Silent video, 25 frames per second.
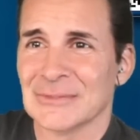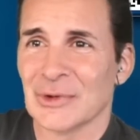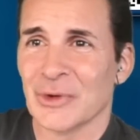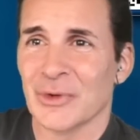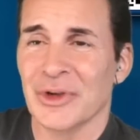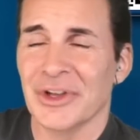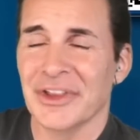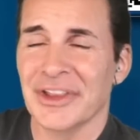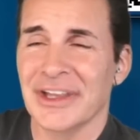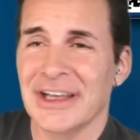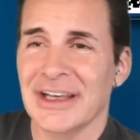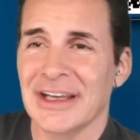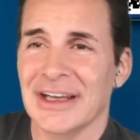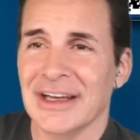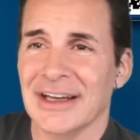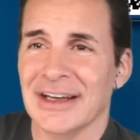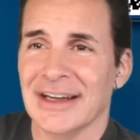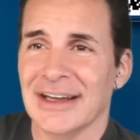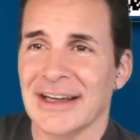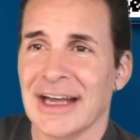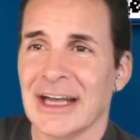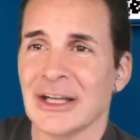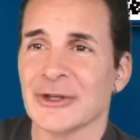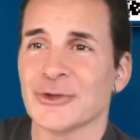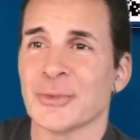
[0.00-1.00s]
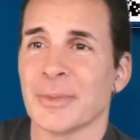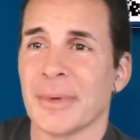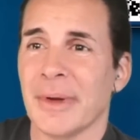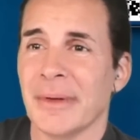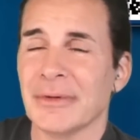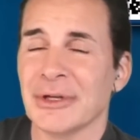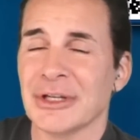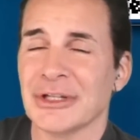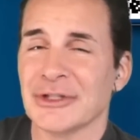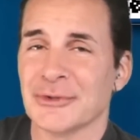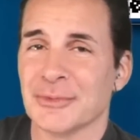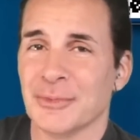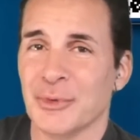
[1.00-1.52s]
Well, the uh, House
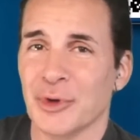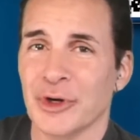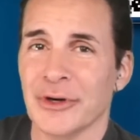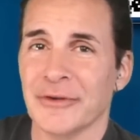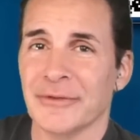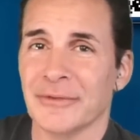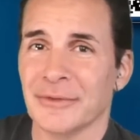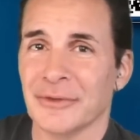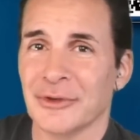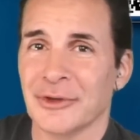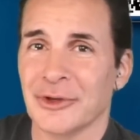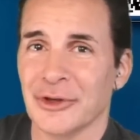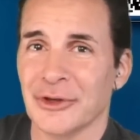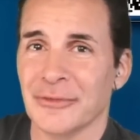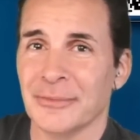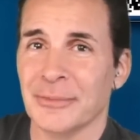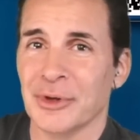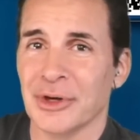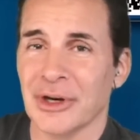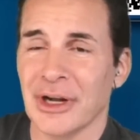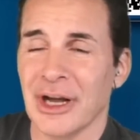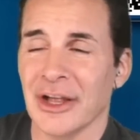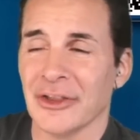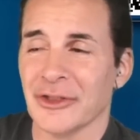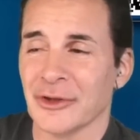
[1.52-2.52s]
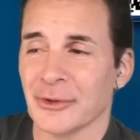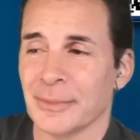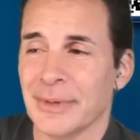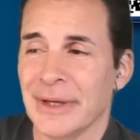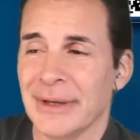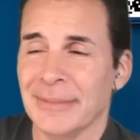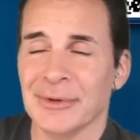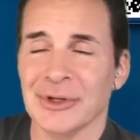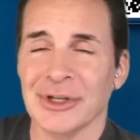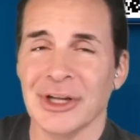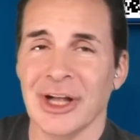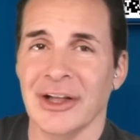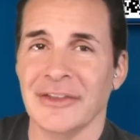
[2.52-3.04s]
Republicans put could have put other
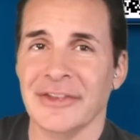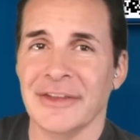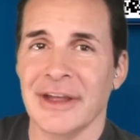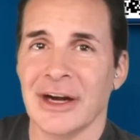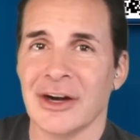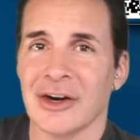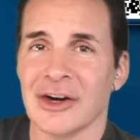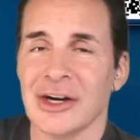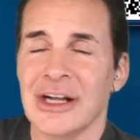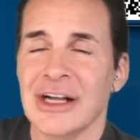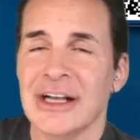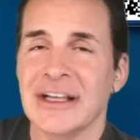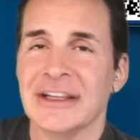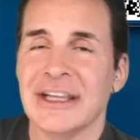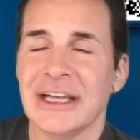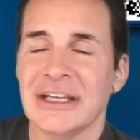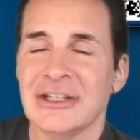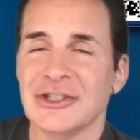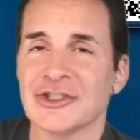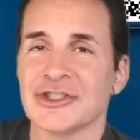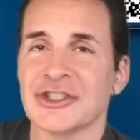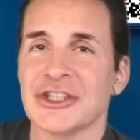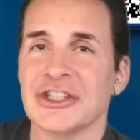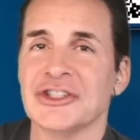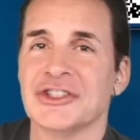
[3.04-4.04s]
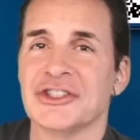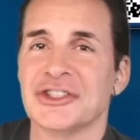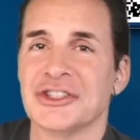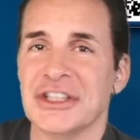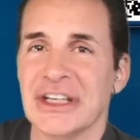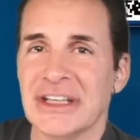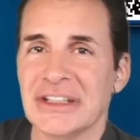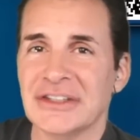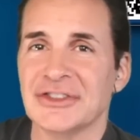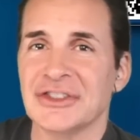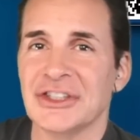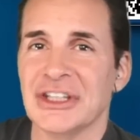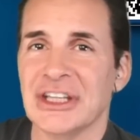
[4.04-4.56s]
people on there. They just
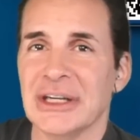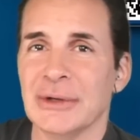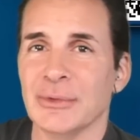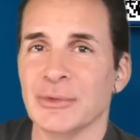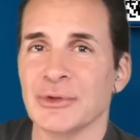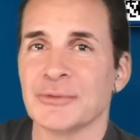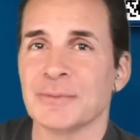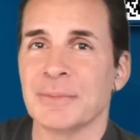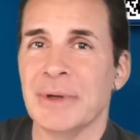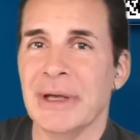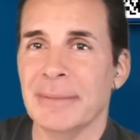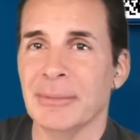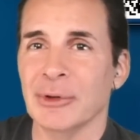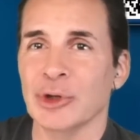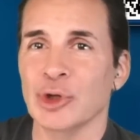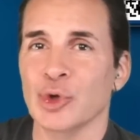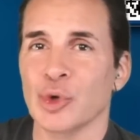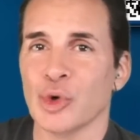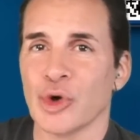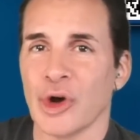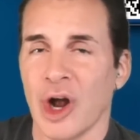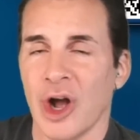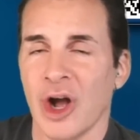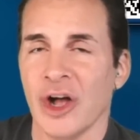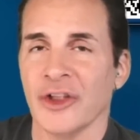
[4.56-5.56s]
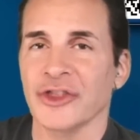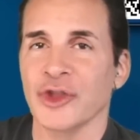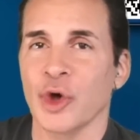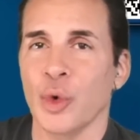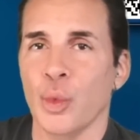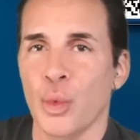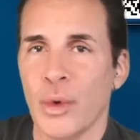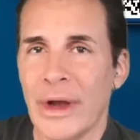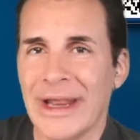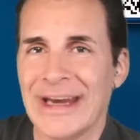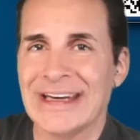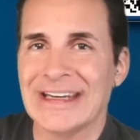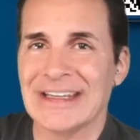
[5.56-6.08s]
insisted it was people who are on the
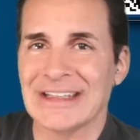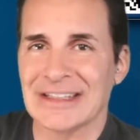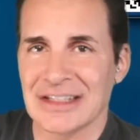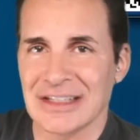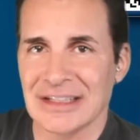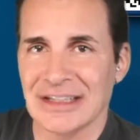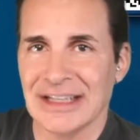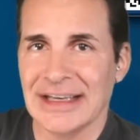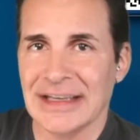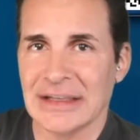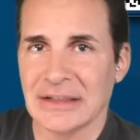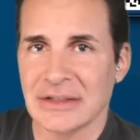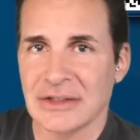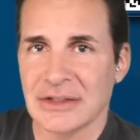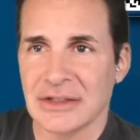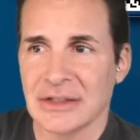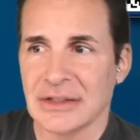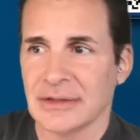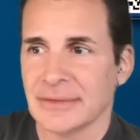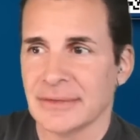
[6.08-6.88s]
witness list.